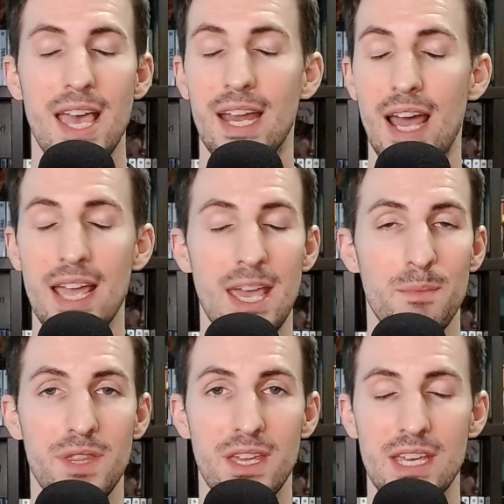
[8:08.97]
And I
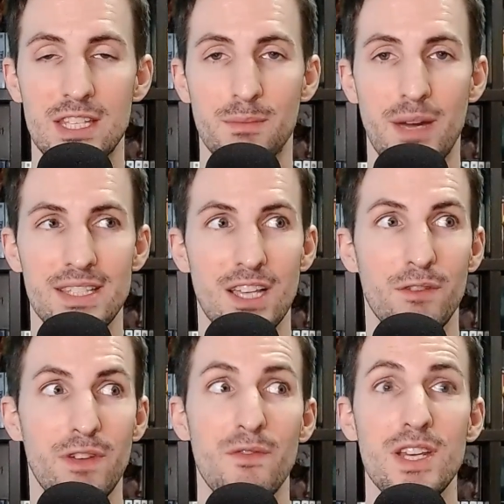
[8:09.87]
kept thinking to
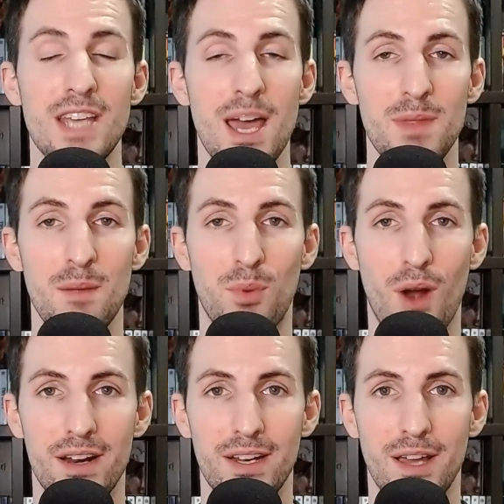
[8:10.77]
myself every time they
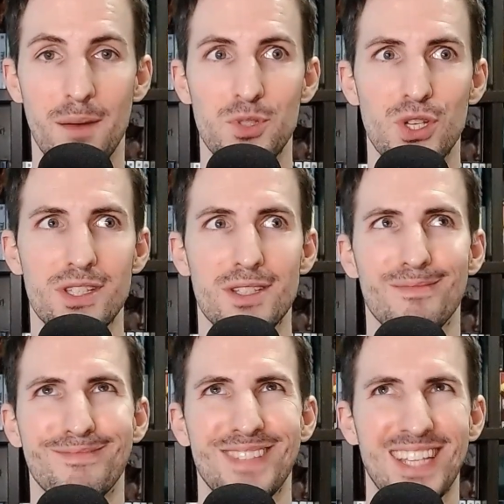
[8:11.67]
brought it up, just
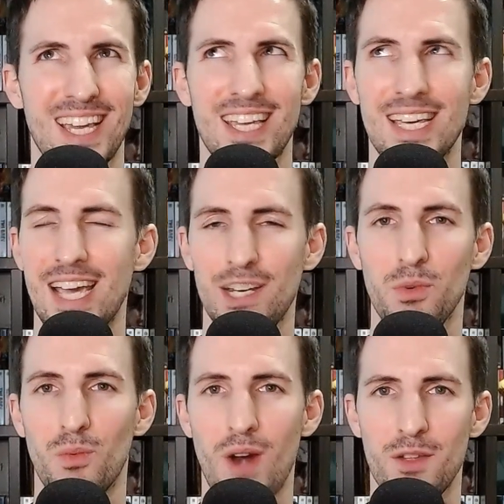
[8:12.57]
kind of
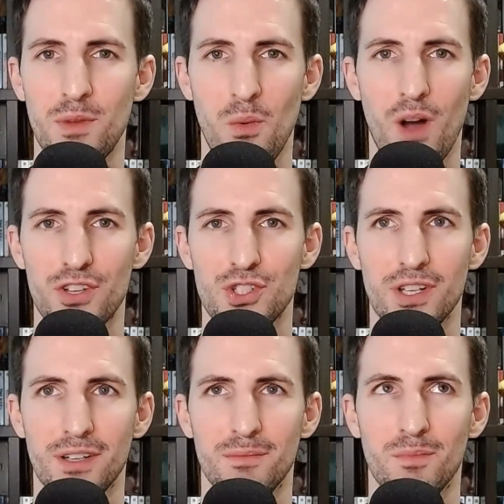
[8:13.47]
would rather be
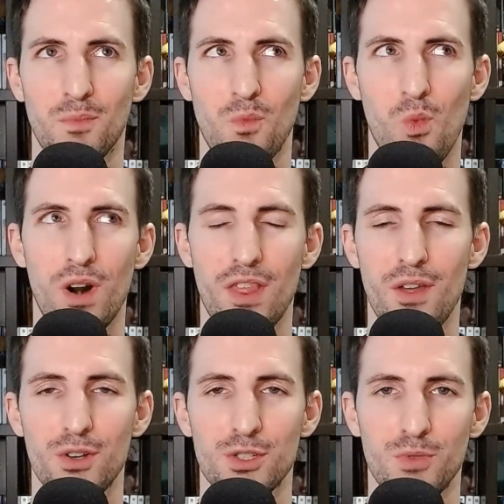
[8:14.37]
watching one of
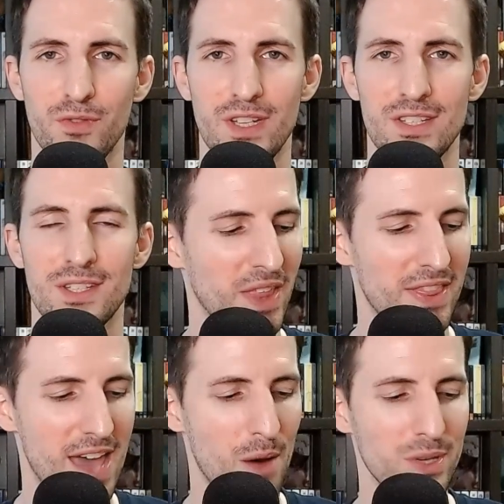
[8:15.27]
those movies.
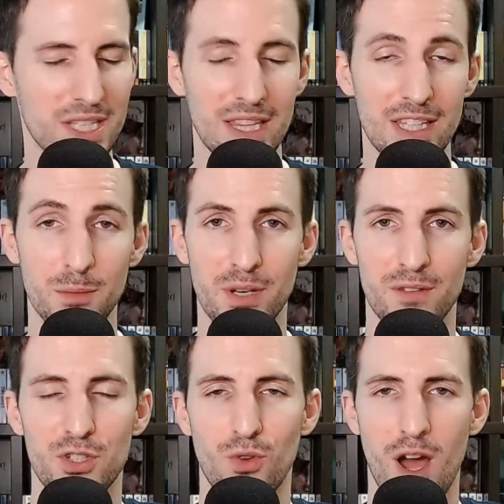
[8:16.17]
That was a little bit of
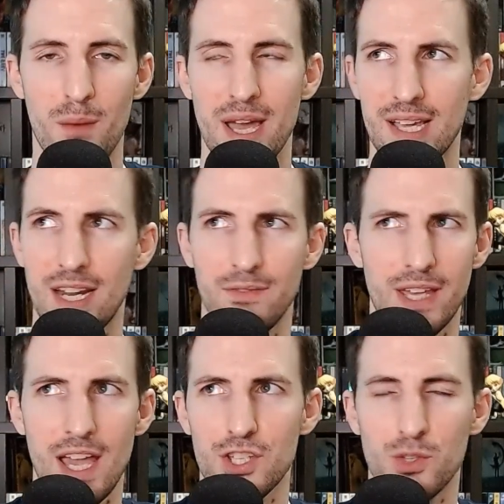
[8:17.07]
a drawback, kind of a
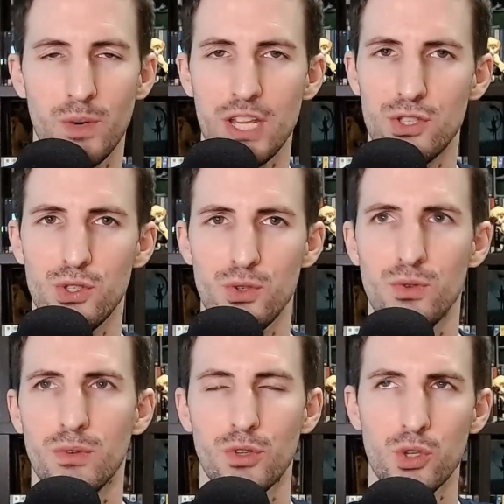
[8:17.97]
catch-22.
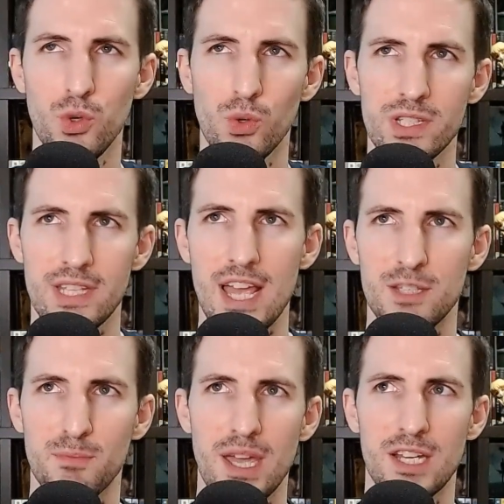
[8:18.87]
Coolest
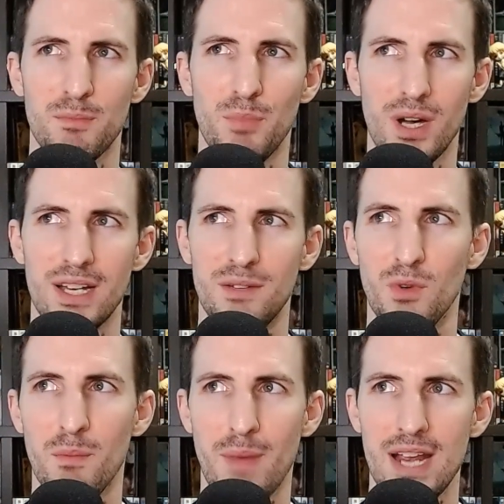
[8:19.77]
aspect, but
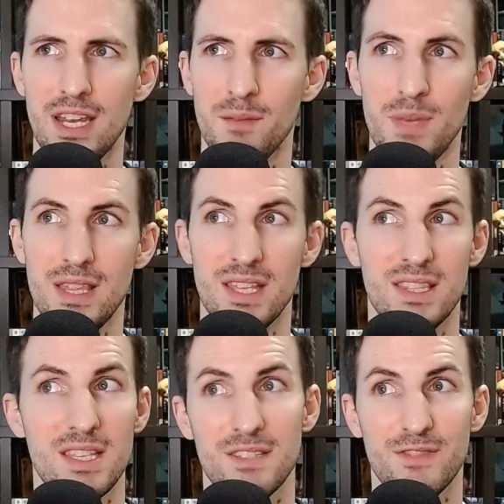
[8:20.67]
reminding me that
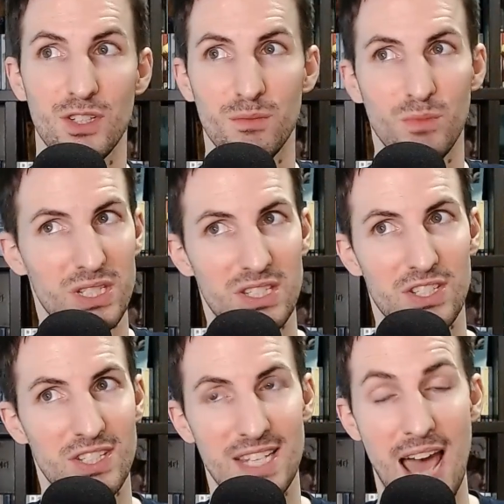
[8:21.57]
this film was
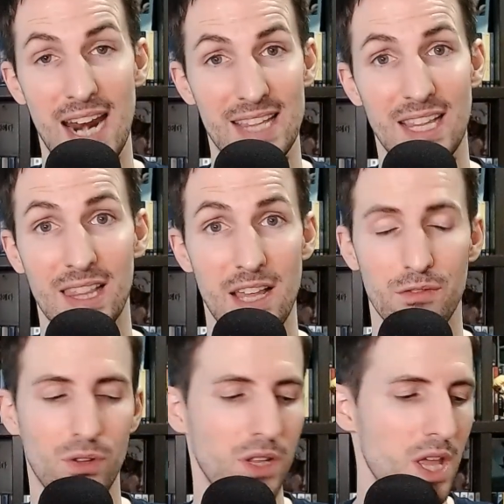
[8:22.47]
just not at the level.